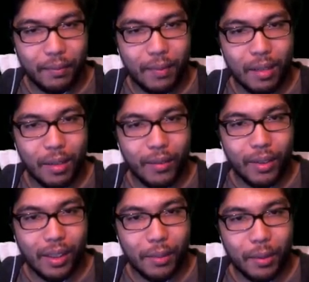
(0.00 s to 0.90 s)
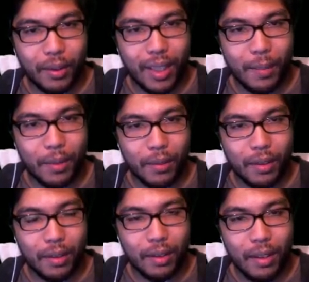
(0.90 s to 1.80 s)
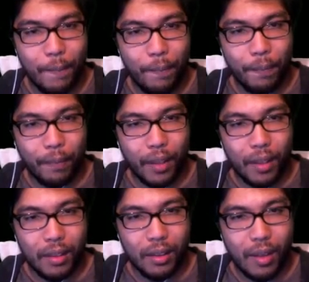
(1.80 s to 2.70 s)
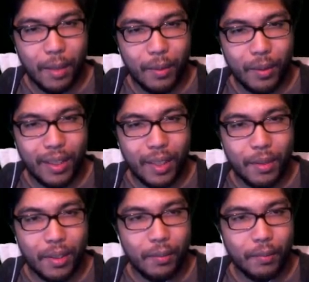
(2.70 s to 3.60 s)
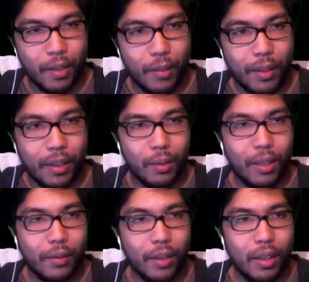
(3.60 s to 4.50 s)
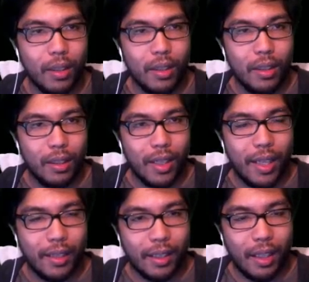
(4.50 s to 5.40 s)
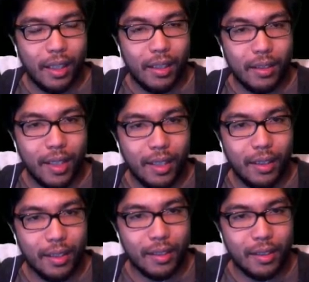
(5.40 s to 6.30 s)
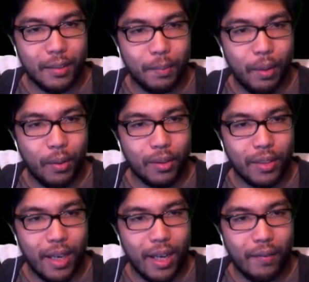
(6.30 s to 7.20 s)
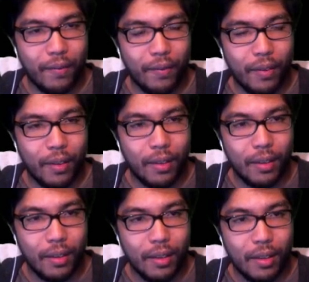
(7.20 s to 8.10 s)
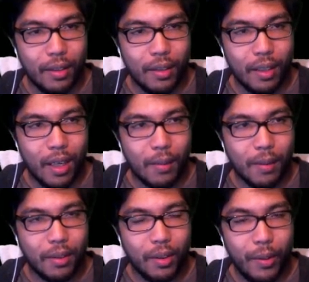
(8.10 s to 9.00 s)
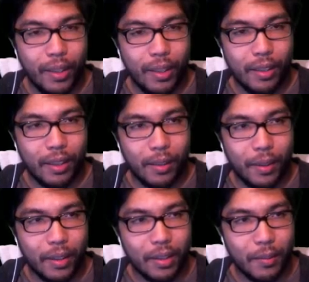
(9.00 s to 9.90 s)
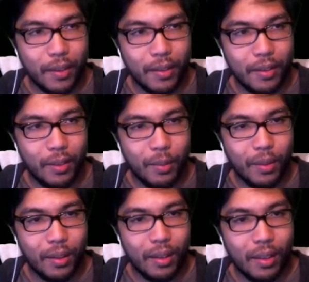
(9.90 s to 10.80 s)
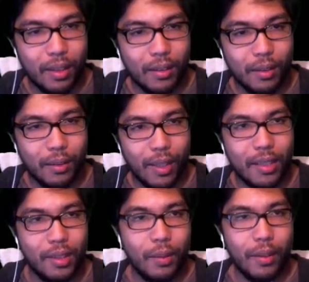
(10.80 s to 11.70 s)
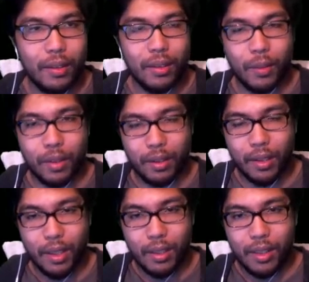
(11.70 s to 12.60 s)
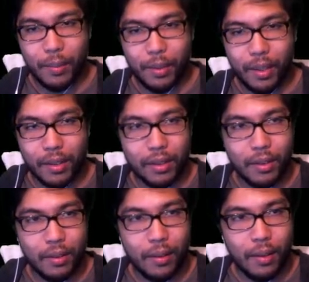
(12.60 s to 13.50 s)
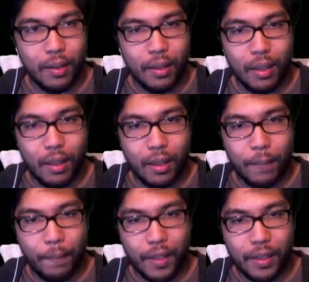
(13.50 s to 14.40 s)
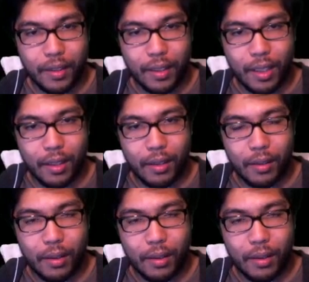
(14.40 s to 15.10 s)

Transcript: don't even think I'm doing damage with this. No, I'm doing damage. Oh my god, whatever. I hate that guy. Take this, pulse staff. I'm not doing anything because of my stupid uh, little guy's doing so much DPS. Alright, let's just get out of here.